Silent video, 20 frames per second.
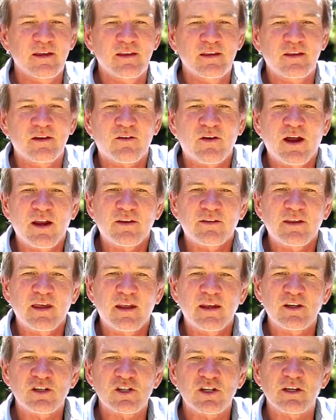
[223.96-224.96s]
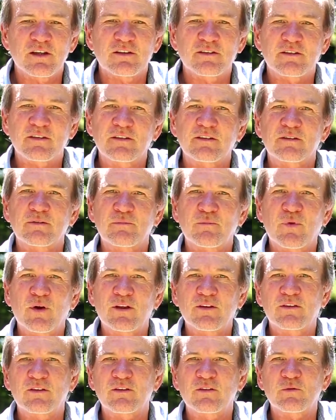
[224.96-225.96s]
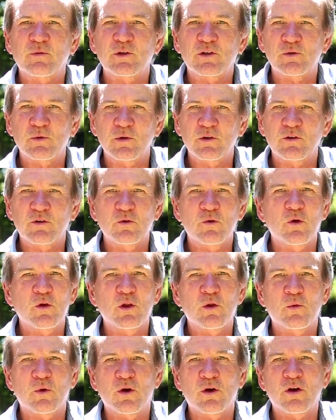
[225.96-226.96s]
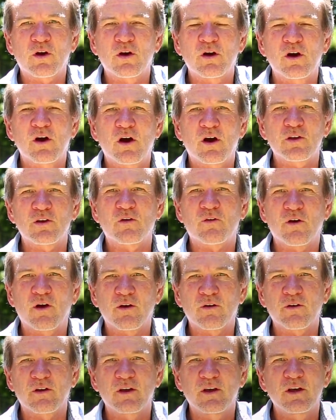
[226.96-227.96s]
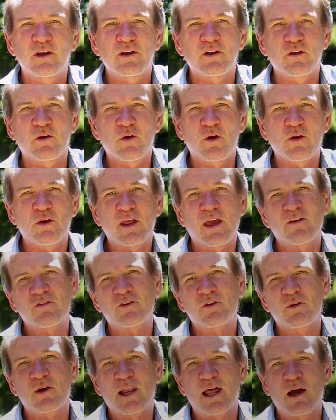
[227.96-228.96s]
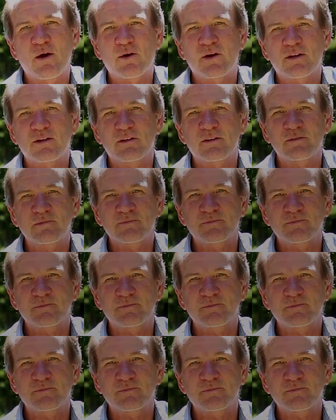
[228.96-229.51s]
the greatest energy is this presence, which will do all the work on your own. You only have to allow it.